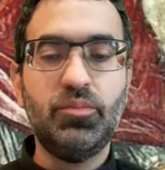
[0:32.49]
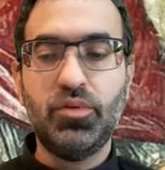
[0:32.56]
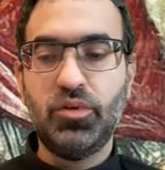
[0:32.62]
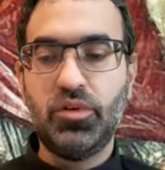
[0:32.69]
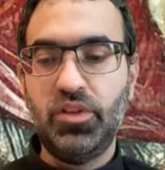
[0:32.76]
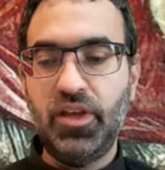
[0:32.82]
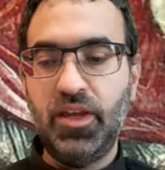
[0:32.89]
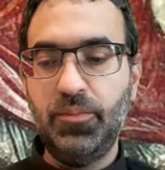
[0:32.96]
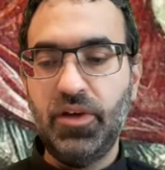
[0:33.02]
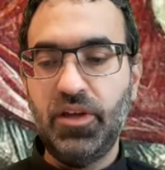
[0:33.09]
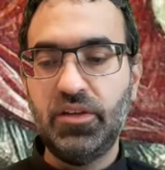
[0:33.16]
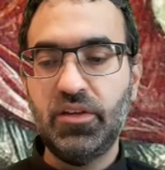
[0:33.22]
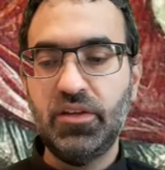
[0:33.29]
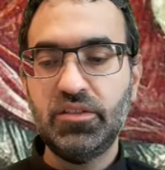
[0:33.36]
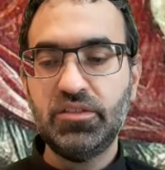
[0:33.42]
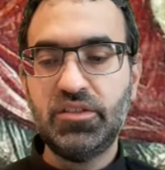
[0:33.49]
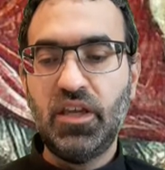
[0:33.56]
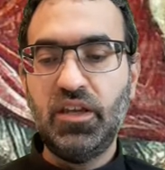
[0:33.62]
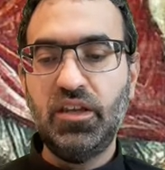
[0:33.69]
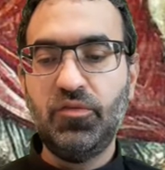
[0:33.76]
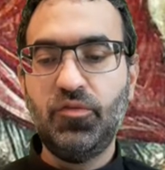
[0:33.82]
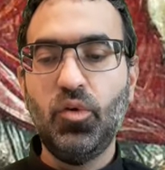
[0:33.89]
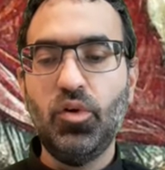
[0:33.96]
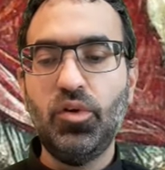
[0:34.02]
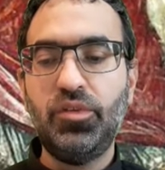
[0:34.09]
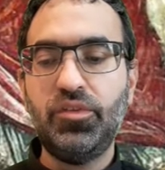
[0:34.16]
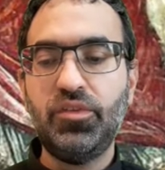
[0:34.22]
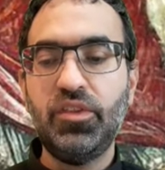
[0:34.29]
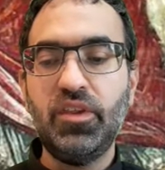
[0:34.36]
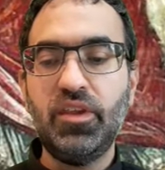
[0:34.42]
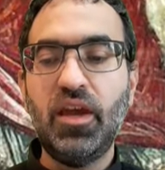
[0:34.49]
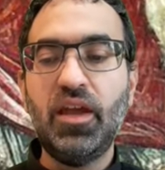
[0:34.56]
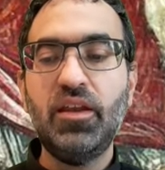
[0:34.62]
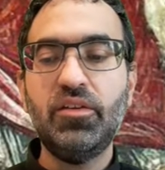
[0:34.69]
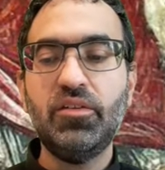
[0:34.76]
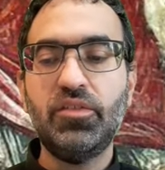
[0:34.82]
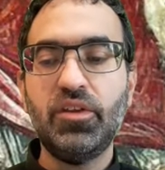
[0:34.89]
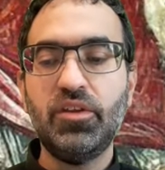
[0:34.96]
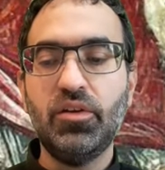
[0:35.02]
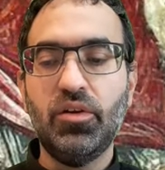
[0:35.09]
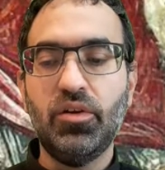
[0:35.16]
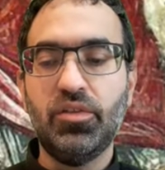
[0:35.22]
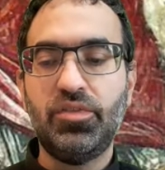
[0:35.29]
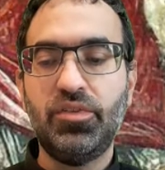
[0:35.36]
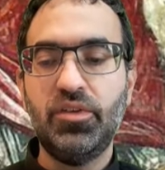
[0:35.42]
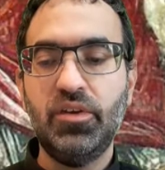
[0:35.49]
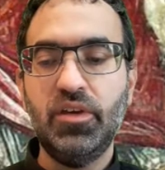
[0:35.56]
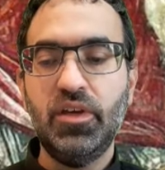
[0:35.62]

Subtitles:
proclaim it, send it forth to the end of the earth.